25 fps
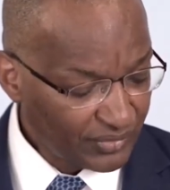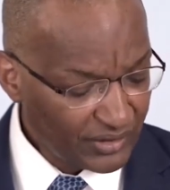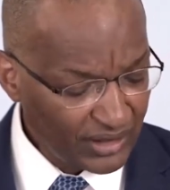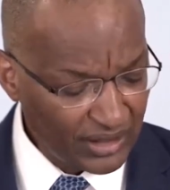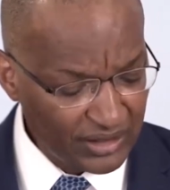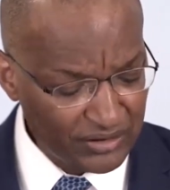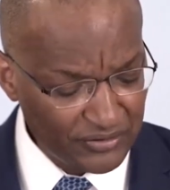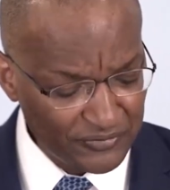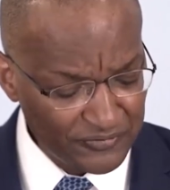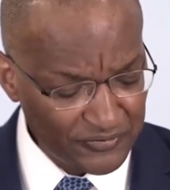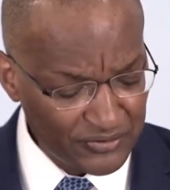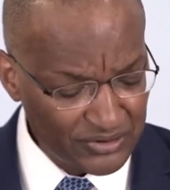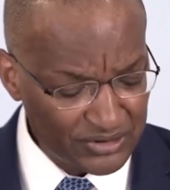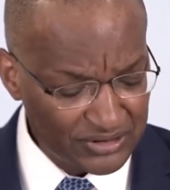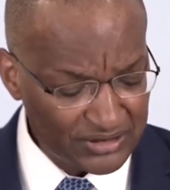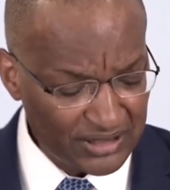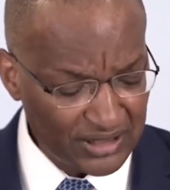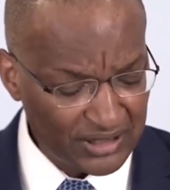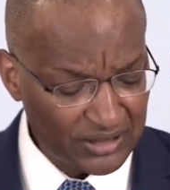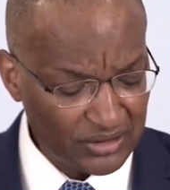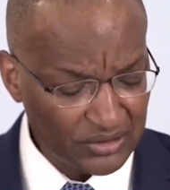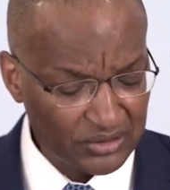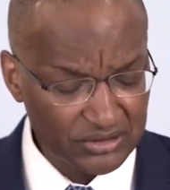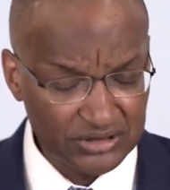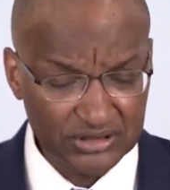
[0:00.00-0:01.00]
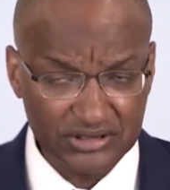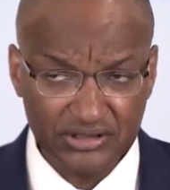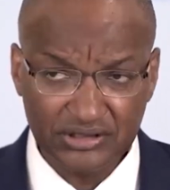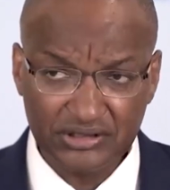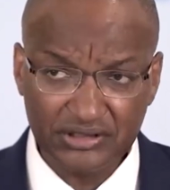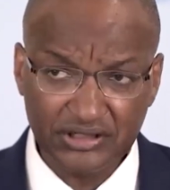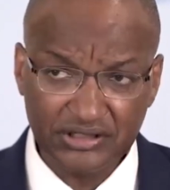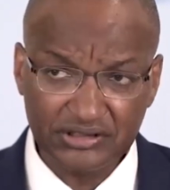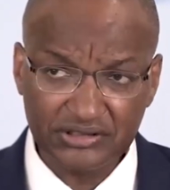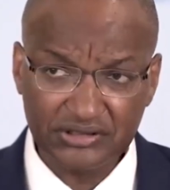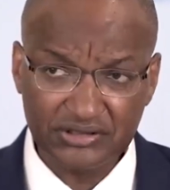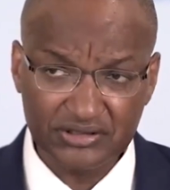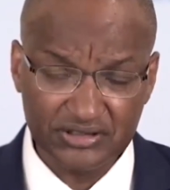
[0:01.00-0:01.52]
And of course, other
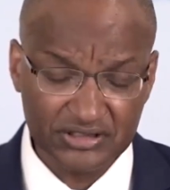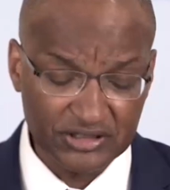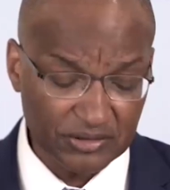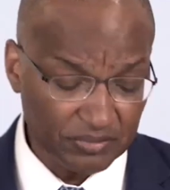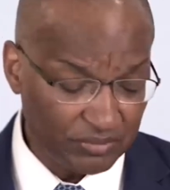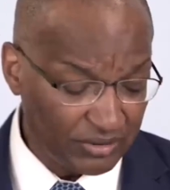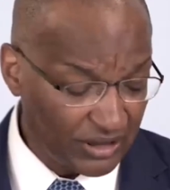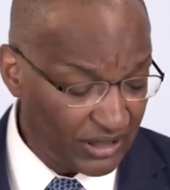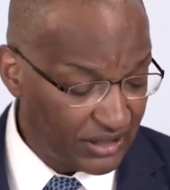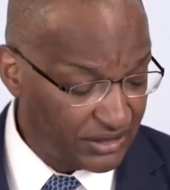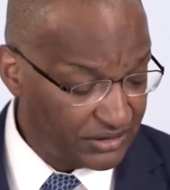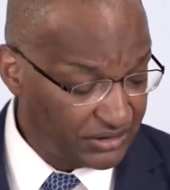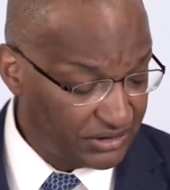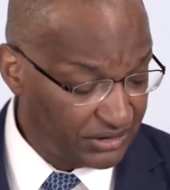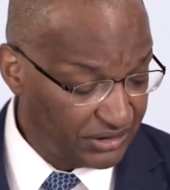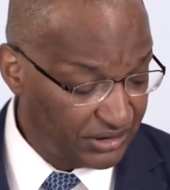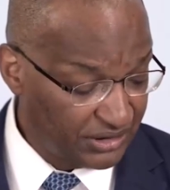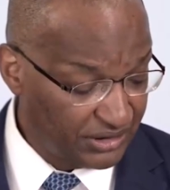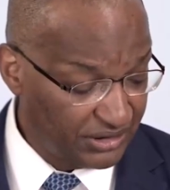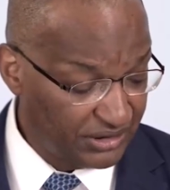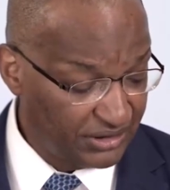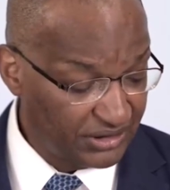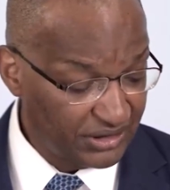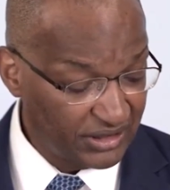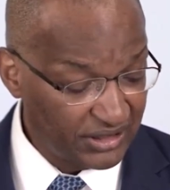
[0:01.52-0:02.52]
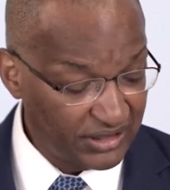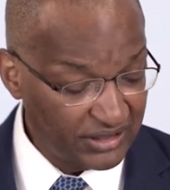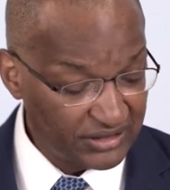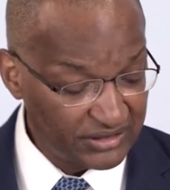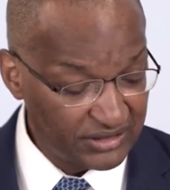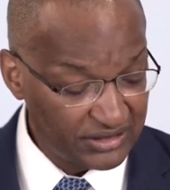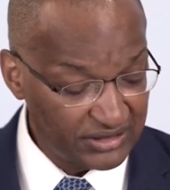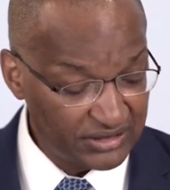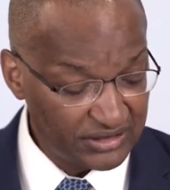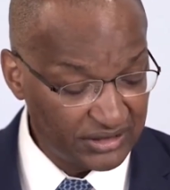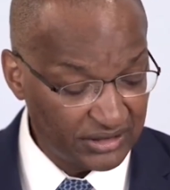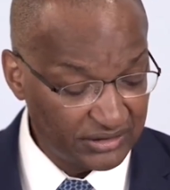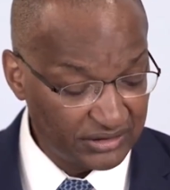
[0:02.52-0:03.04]
considerations, supply chain,
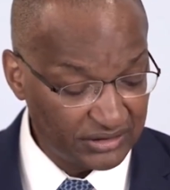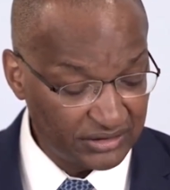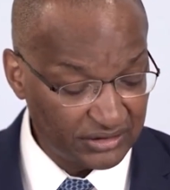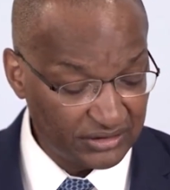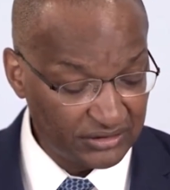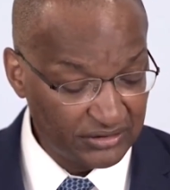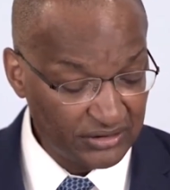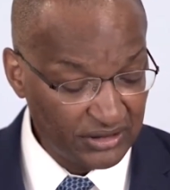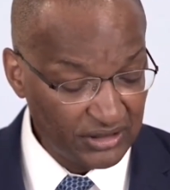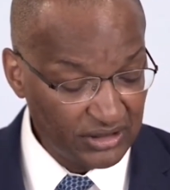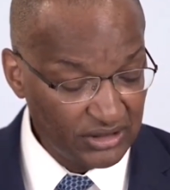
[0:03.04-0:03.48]
etc.